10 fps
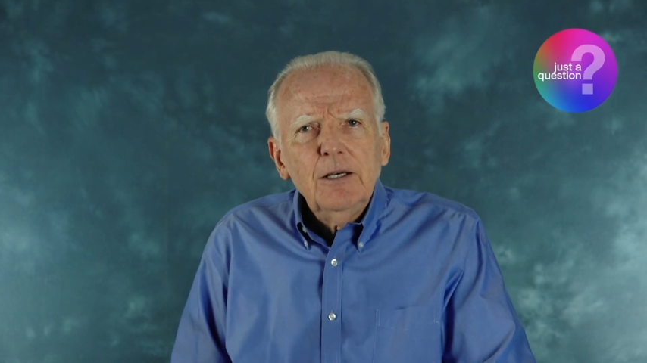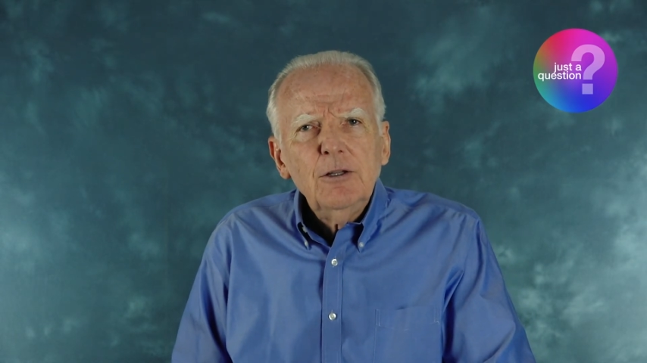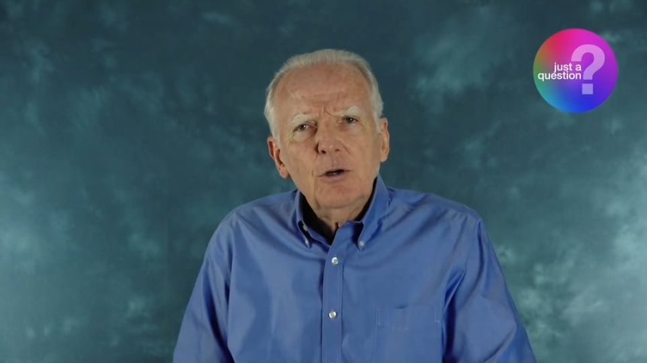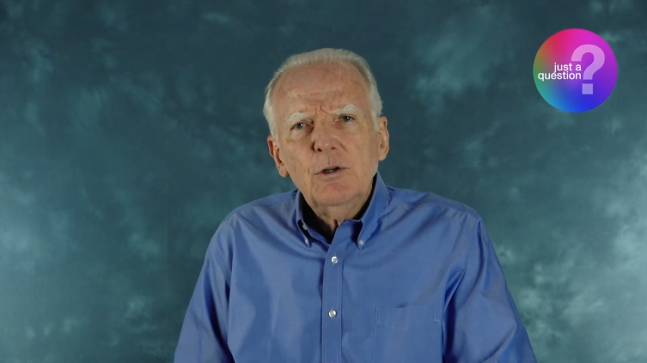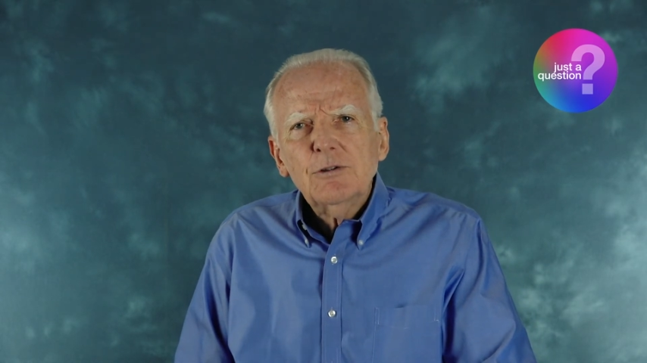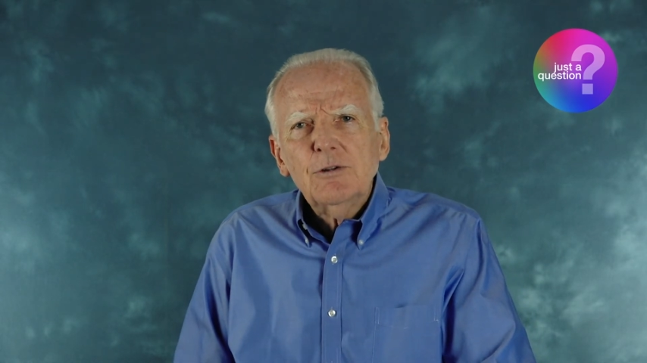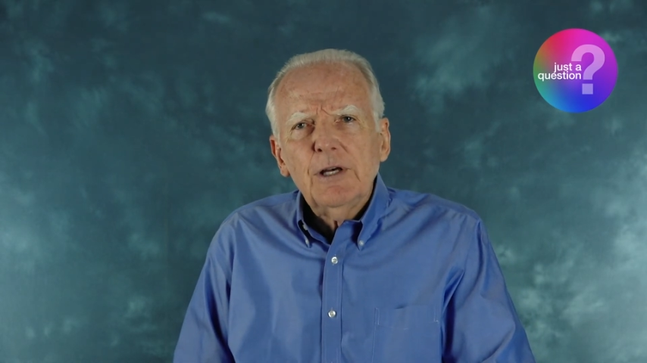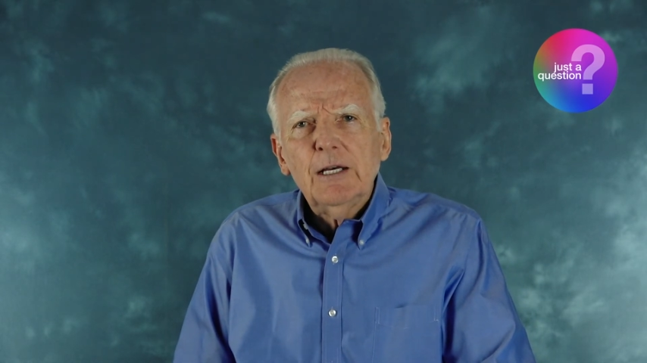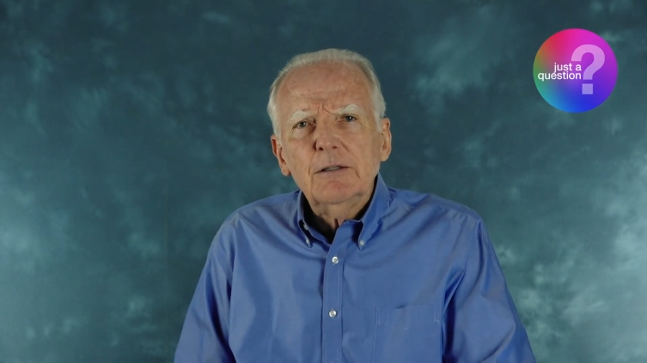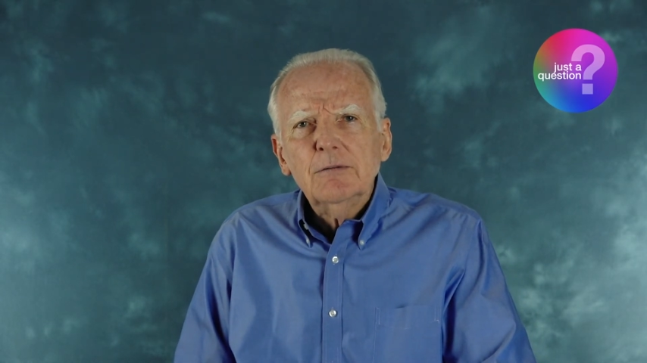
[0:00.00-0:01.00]
Notice
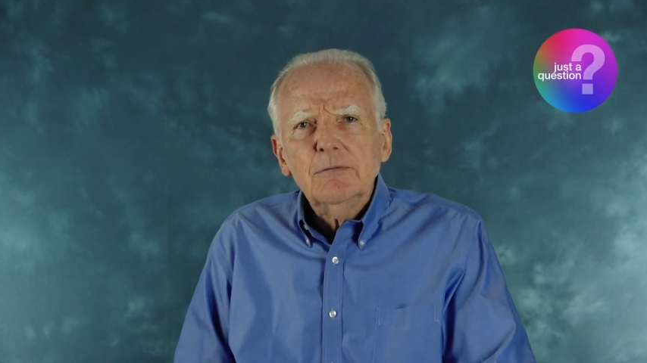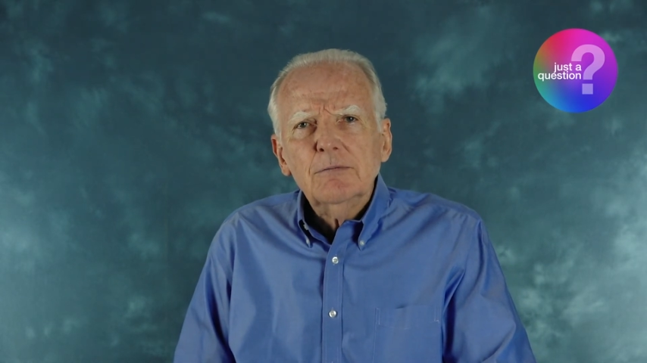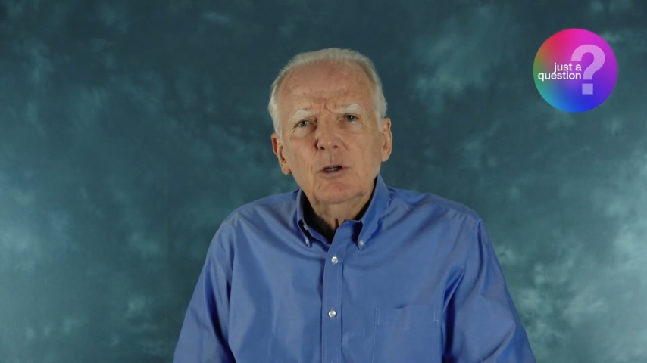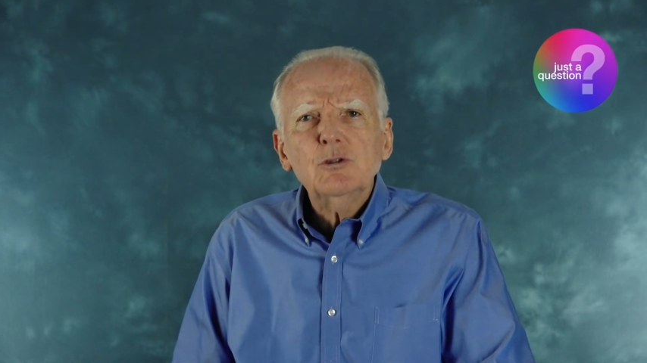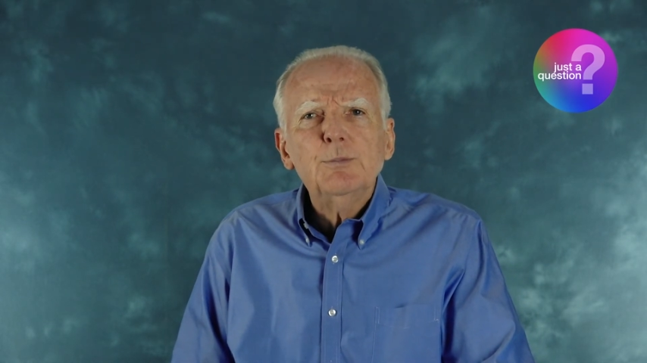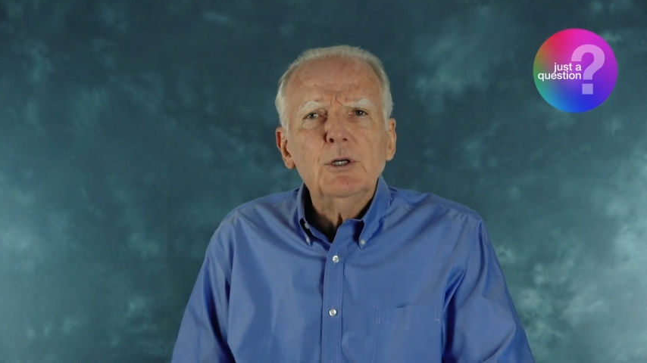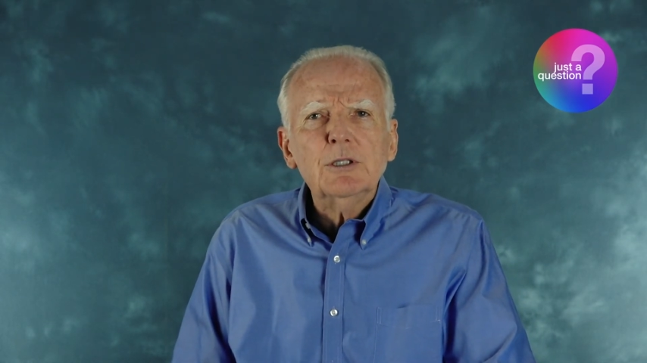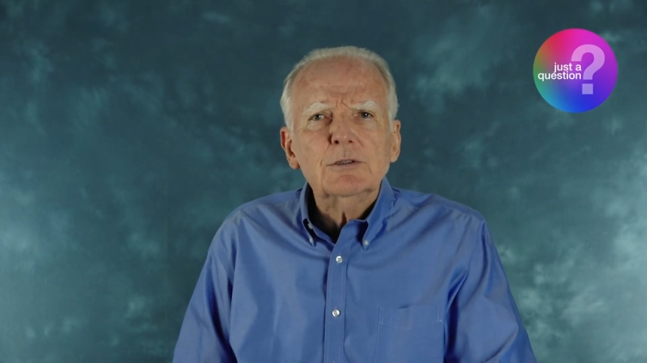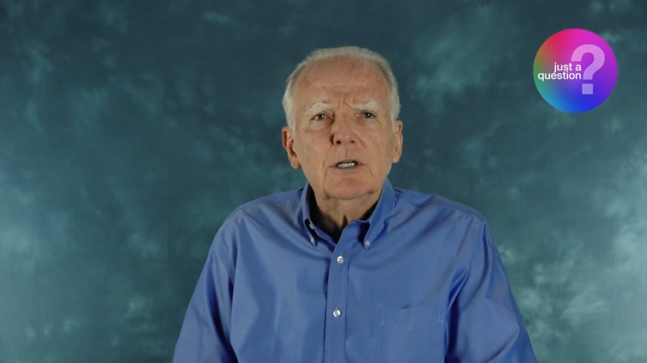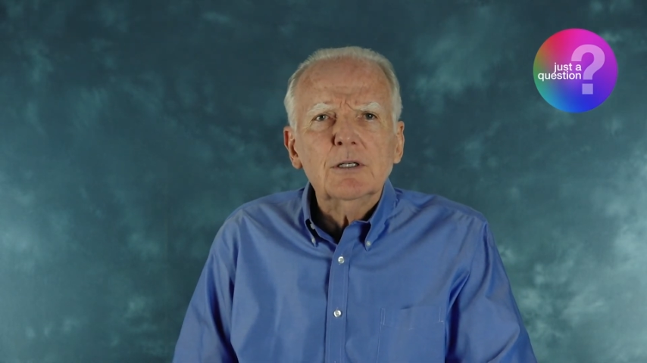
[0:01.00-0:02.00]
that those
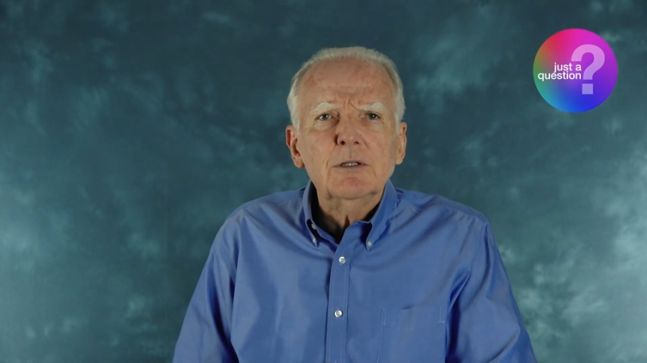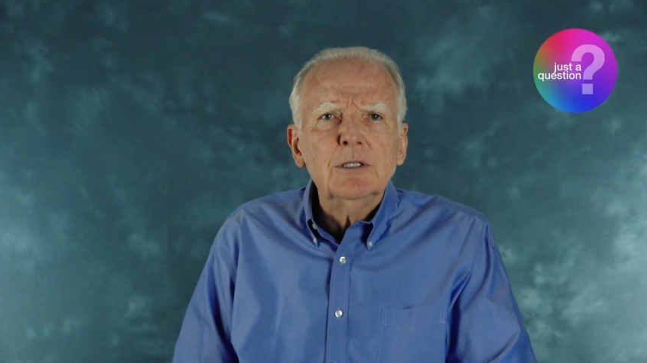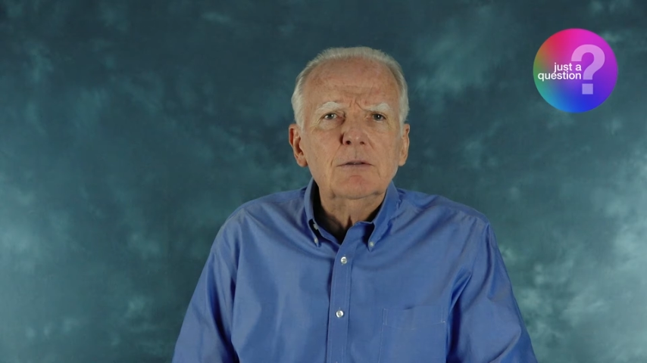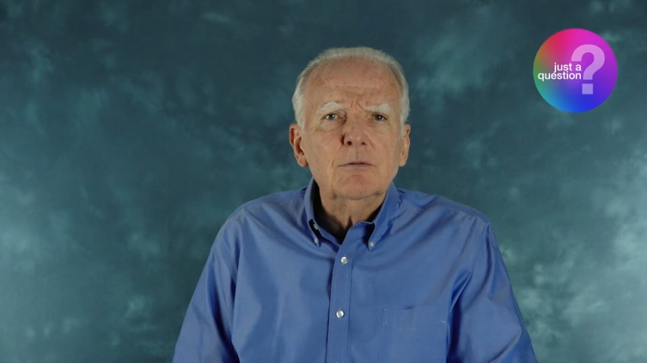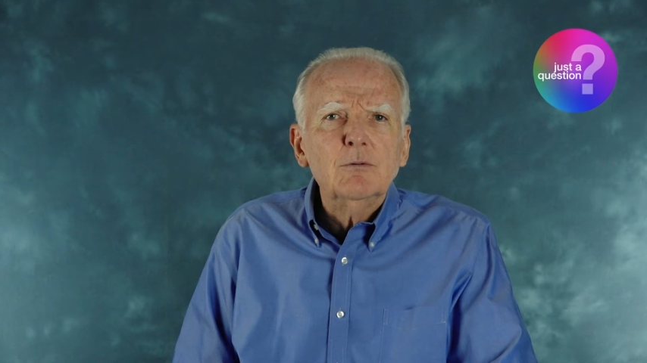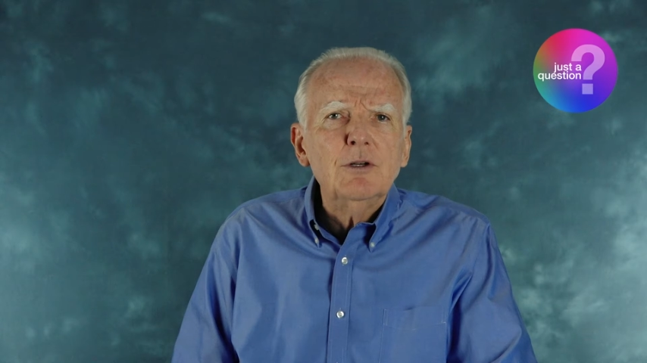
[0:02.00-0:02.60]
books are in